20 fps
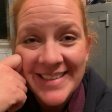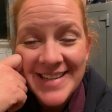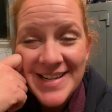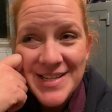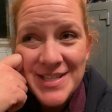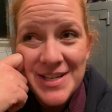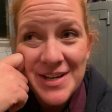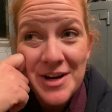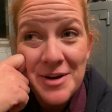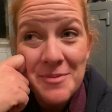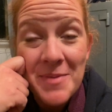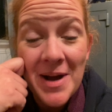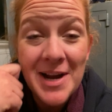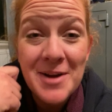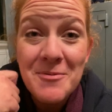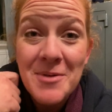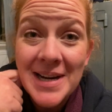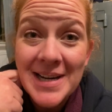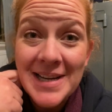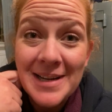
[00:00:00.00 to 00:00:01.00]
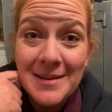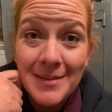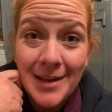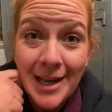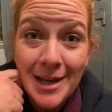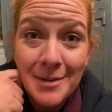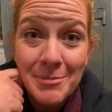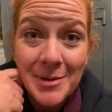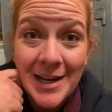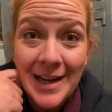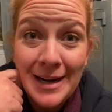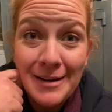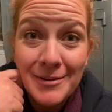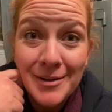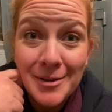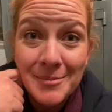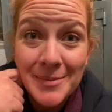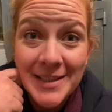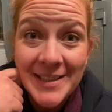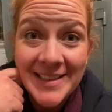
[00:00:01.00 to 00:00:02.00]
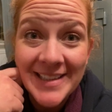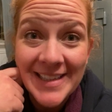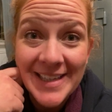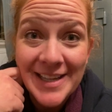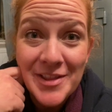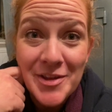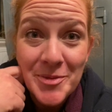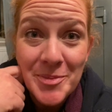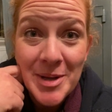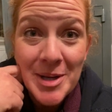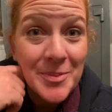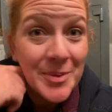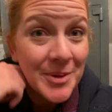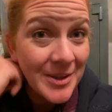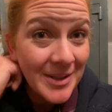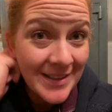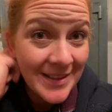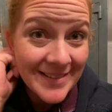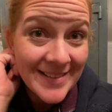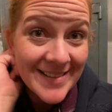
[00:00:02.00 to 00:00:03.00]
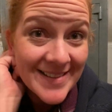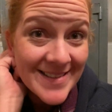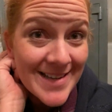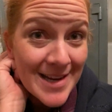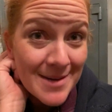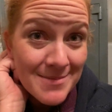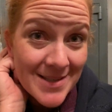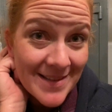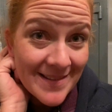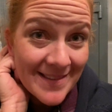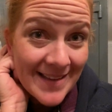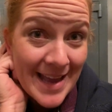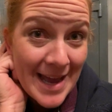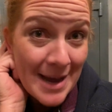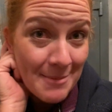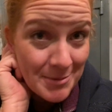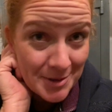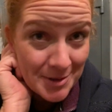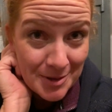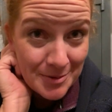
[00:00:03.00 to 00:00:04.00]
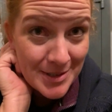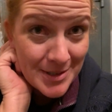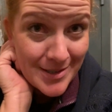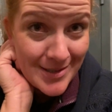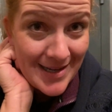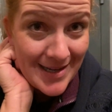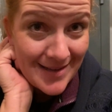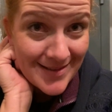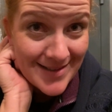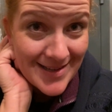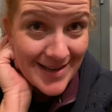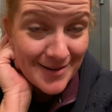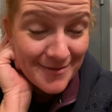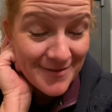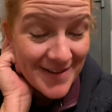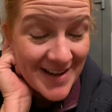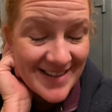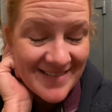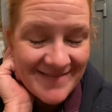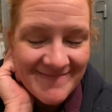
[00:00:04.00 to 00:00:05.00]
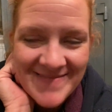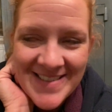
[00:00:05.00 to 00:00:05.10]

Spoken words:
So I might wind up camping out with a million other people at the steps at the Capitol, which sounds like fun.